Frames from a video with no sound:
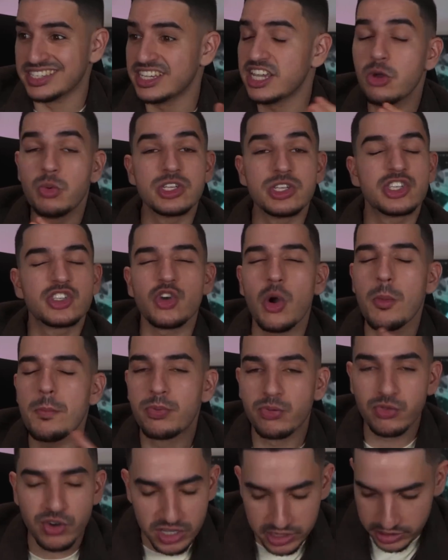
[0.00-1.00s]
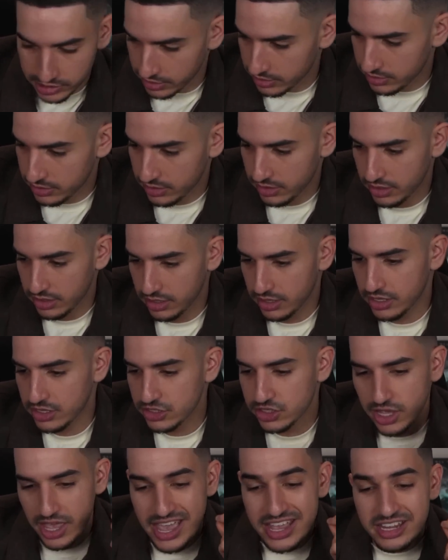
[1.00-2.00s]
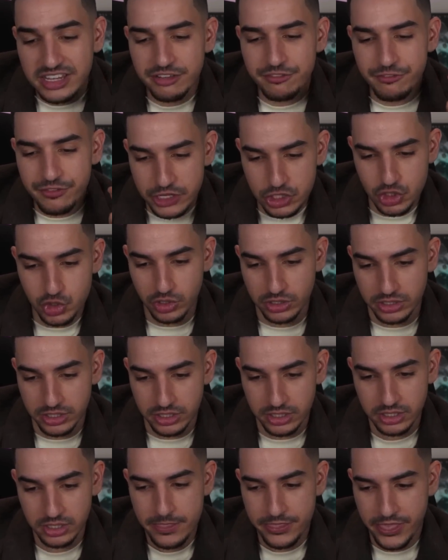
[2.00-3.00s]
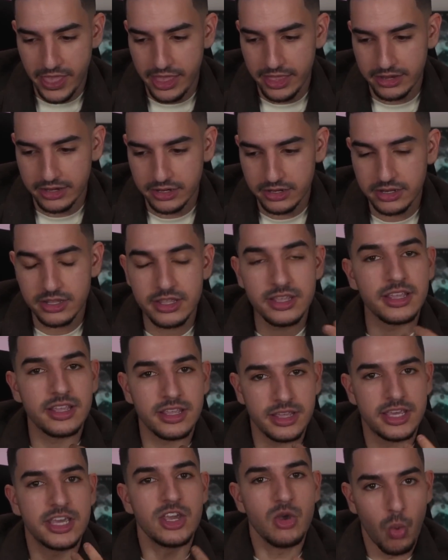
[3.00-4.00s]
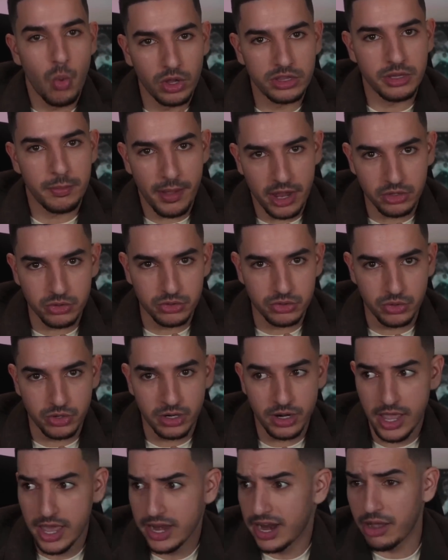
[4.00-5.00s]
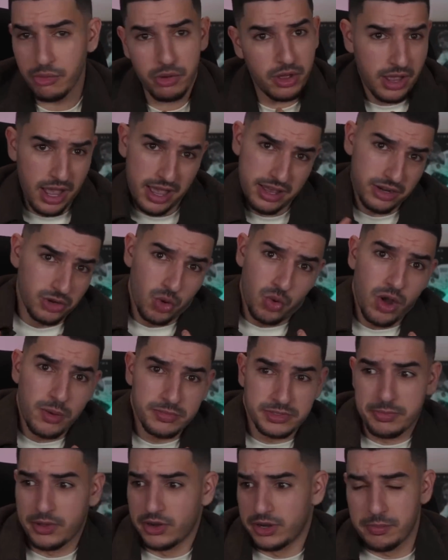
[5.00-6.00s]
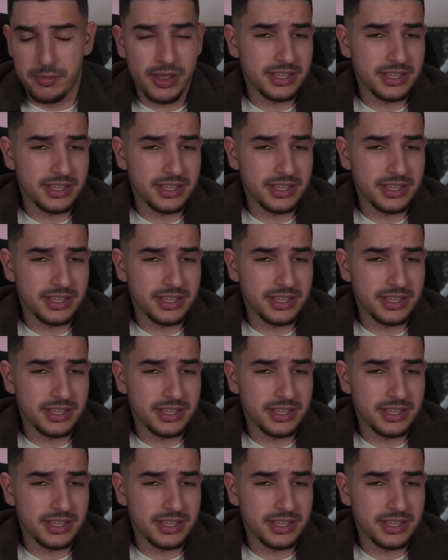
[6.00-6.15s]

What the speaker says: He was so brilliant individually that he won the Ballon d'Or. And I had no qualms about it.